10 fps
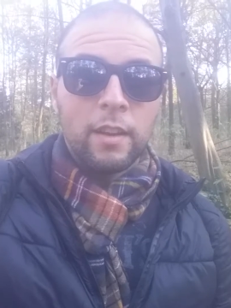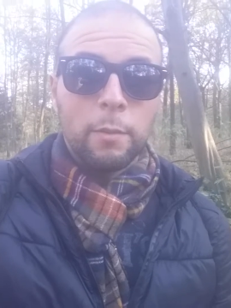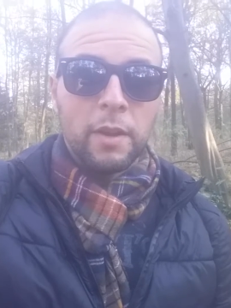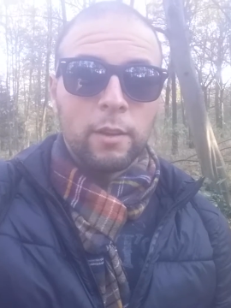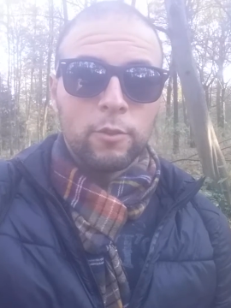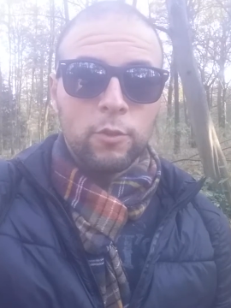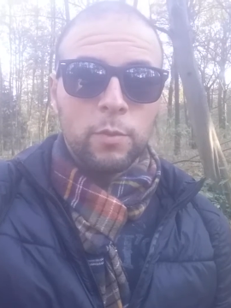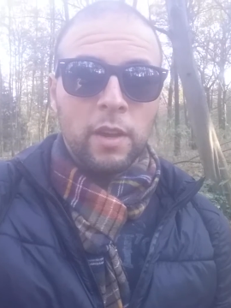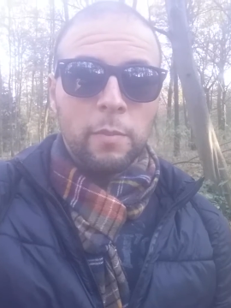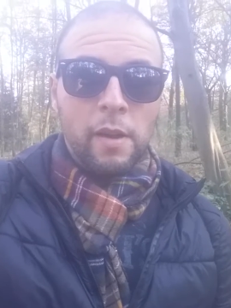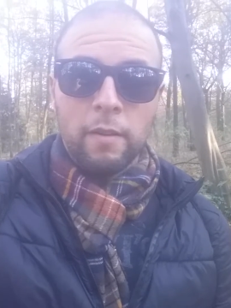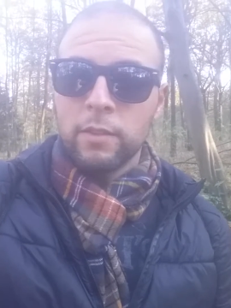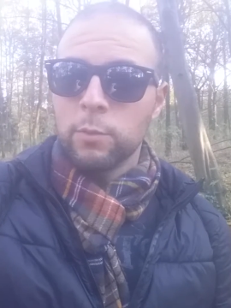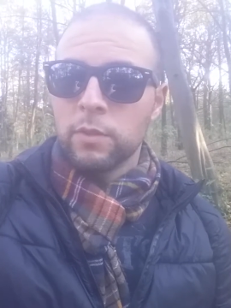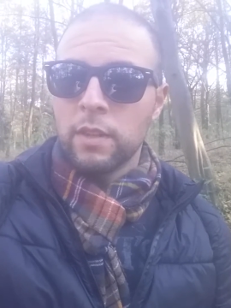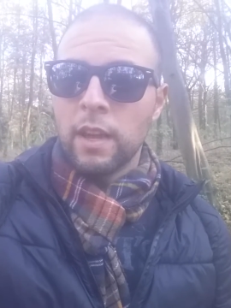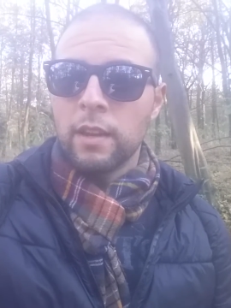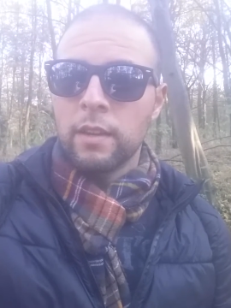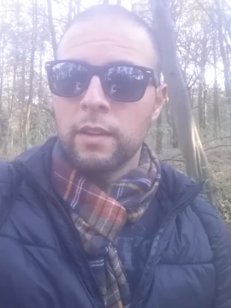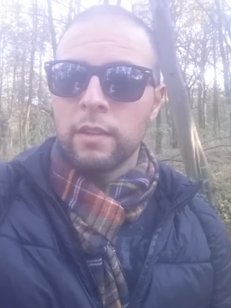coming out to my parents was
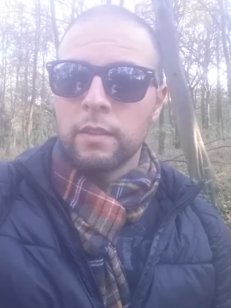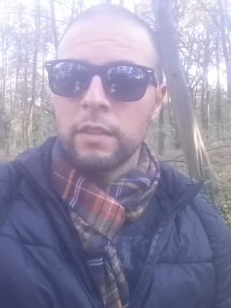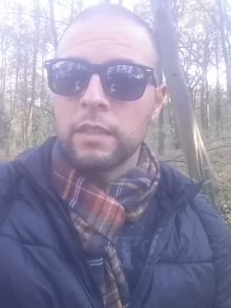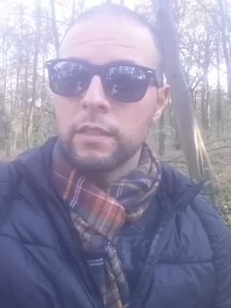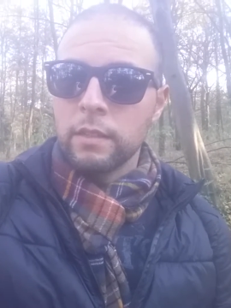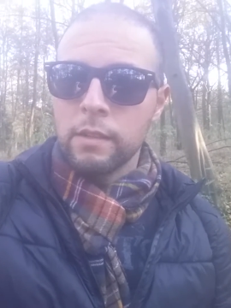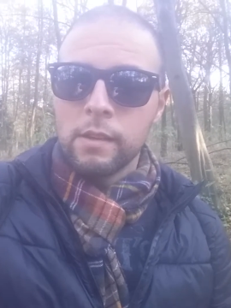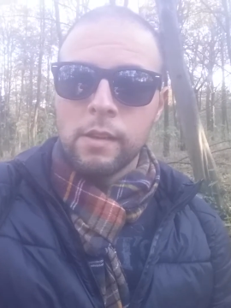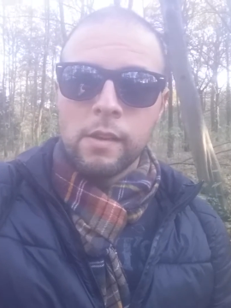not easy,